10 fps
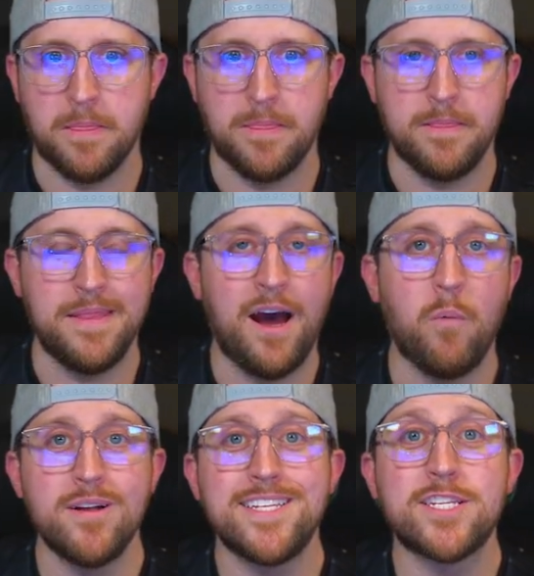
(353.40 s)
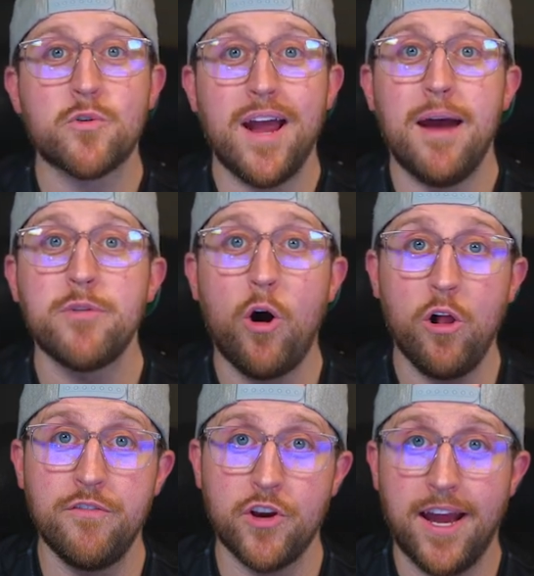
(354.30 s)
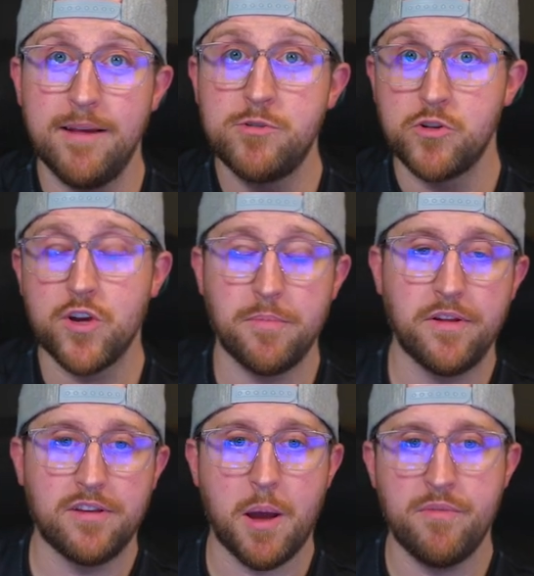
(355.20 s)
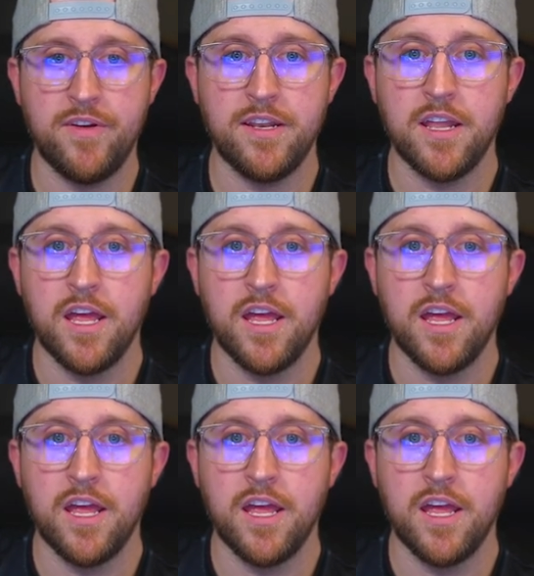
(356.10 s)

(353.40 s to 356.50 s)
Now, once it's grabbed all of your items you dropped on top of it,